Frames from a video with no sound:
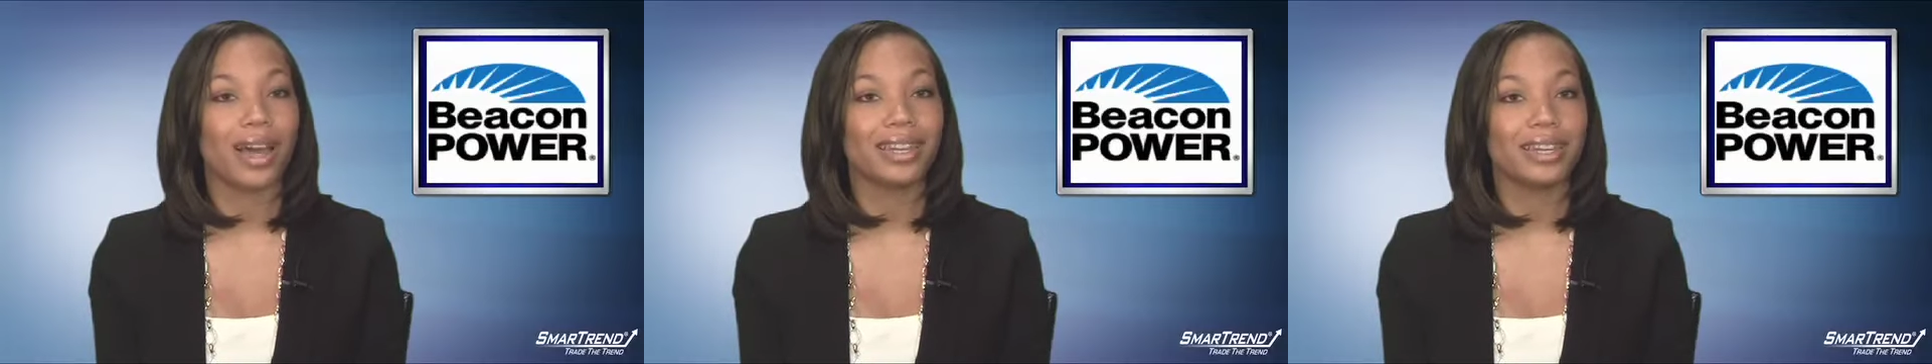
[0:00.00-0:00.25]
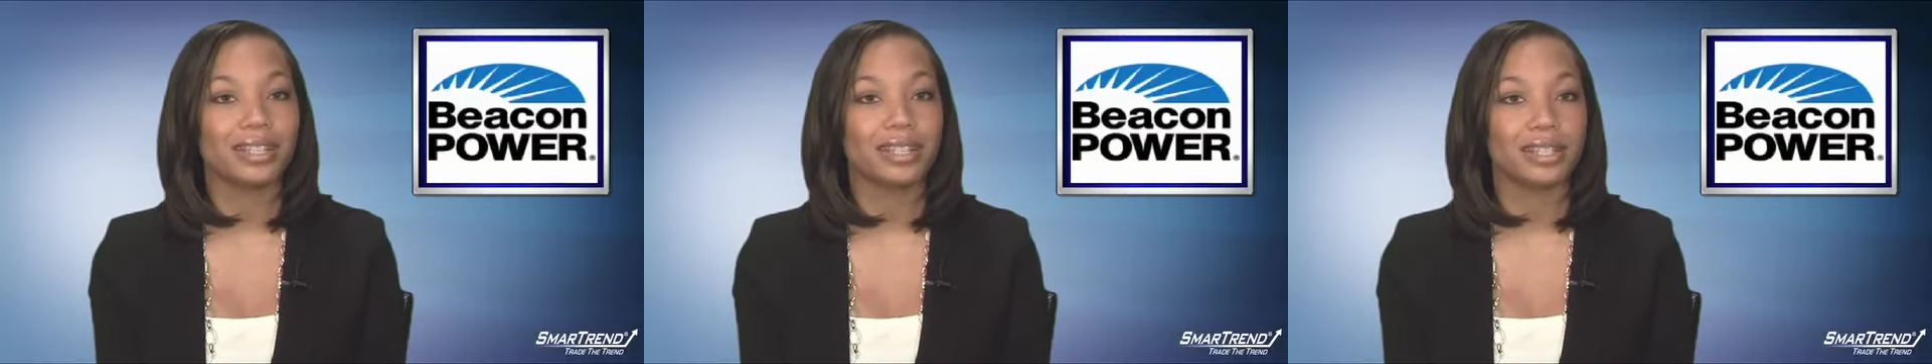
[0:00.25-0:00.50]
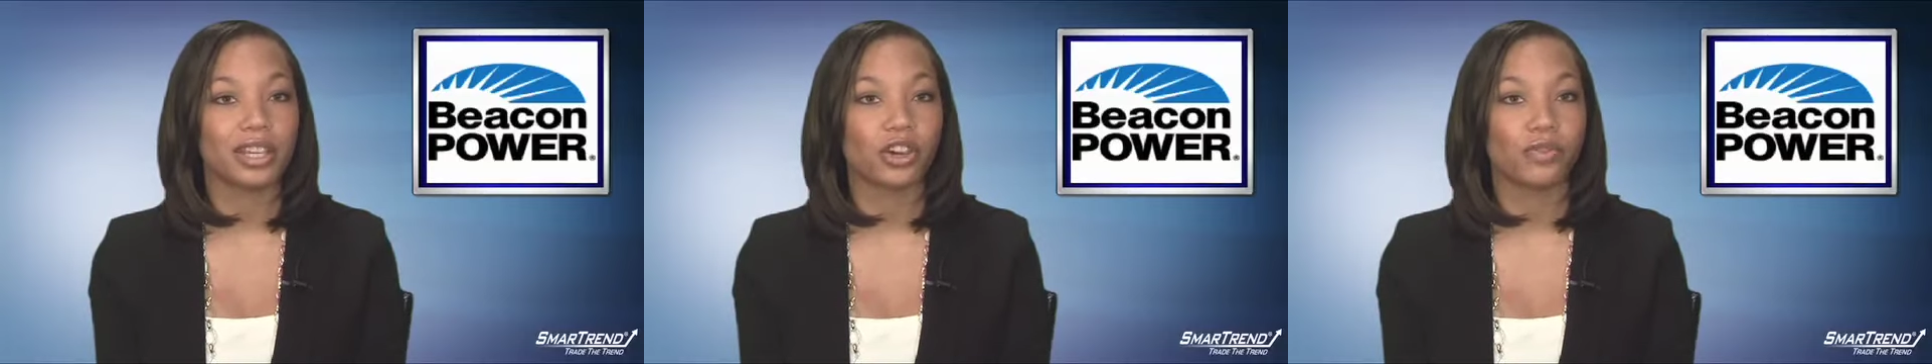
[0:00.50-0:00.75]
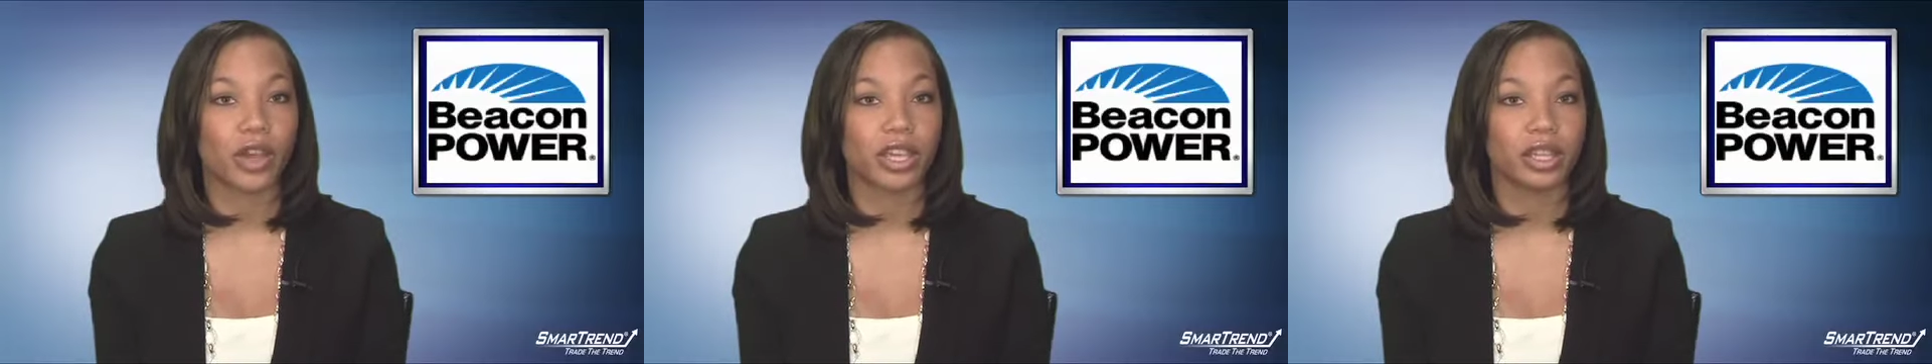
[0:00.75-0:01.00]

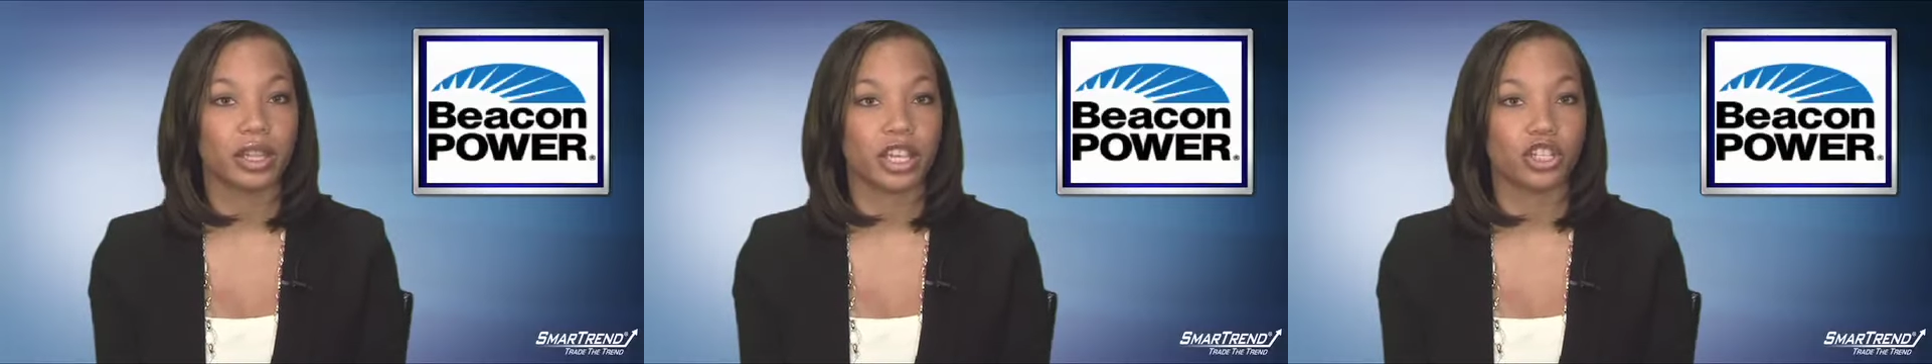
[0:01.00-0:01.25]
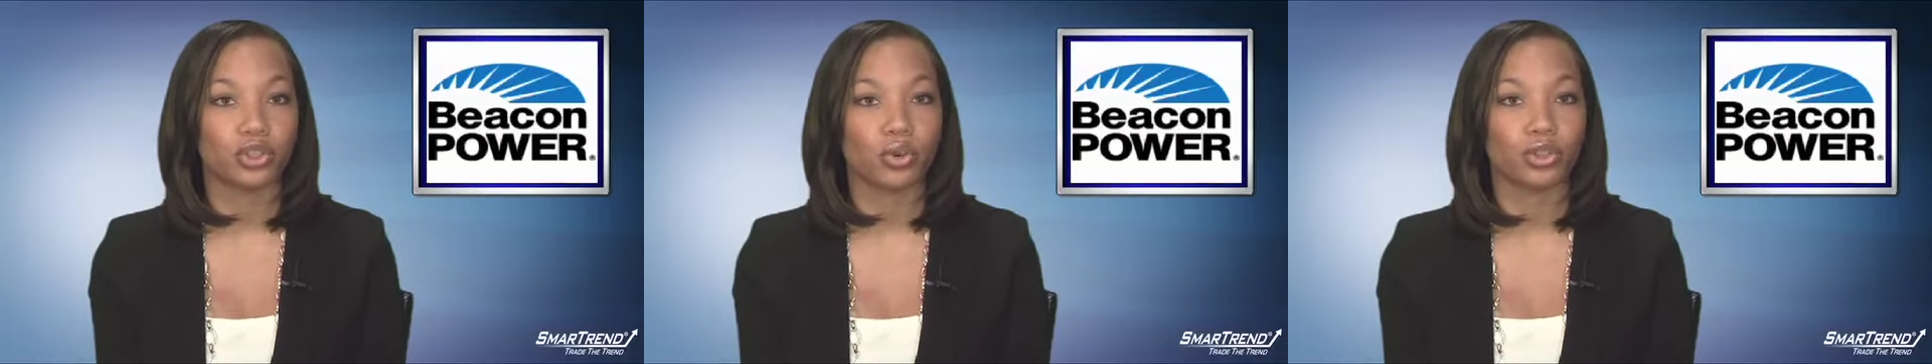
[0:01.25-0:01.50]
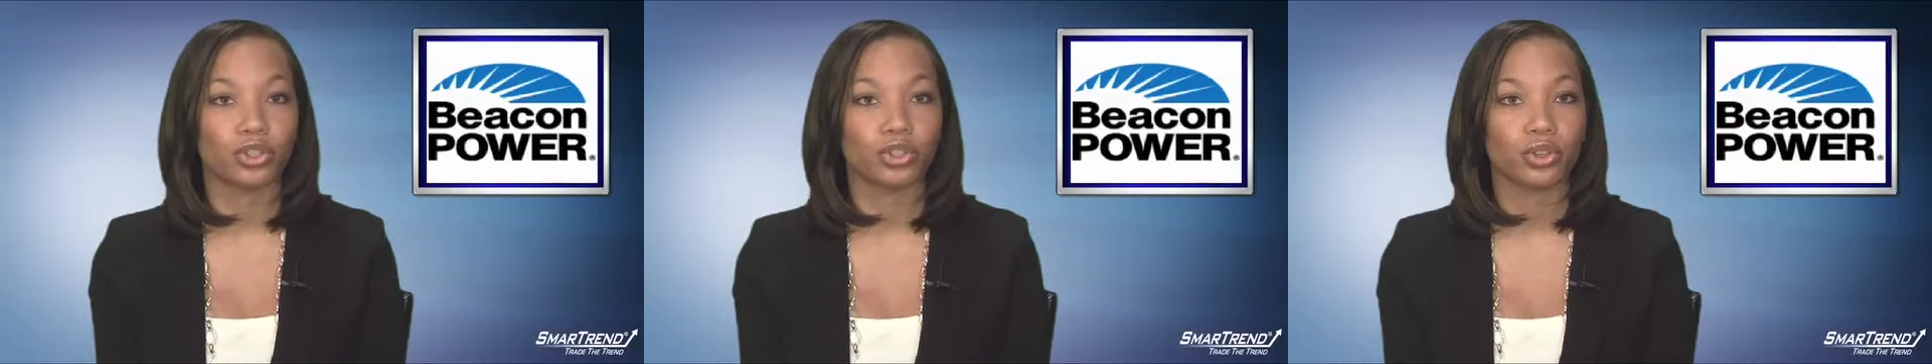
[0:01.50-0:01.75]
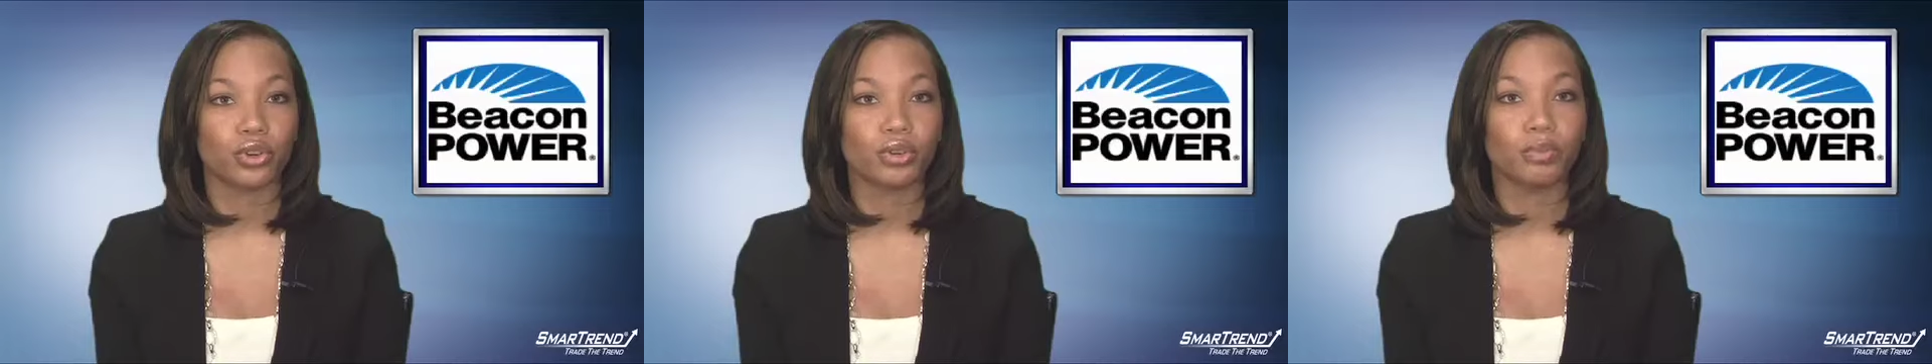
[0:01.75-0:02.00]
unnecessary regulation on
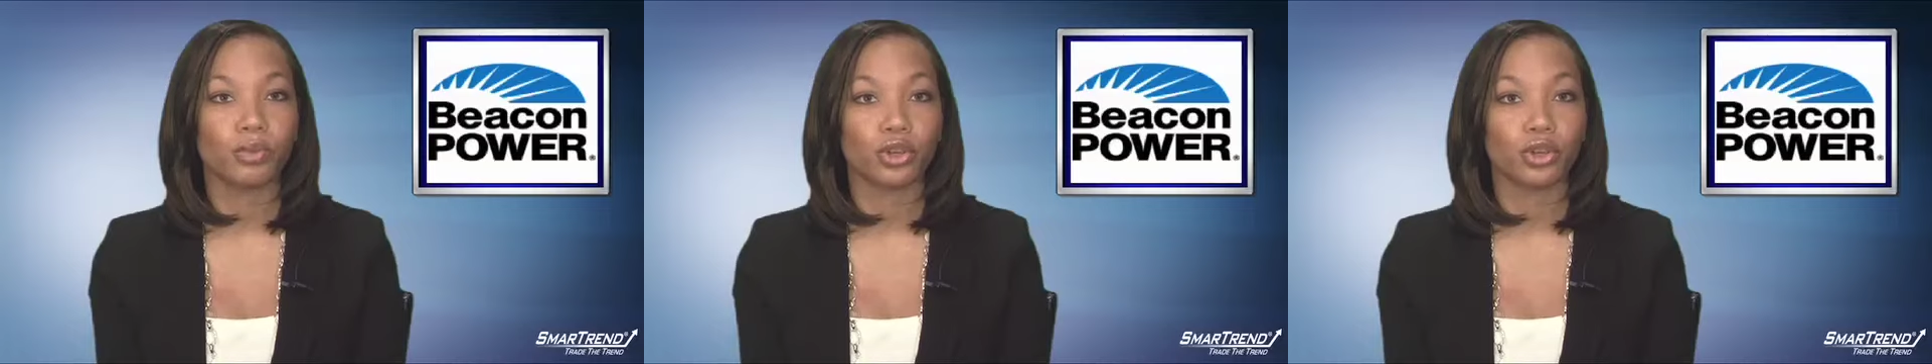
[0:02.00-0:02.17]
certain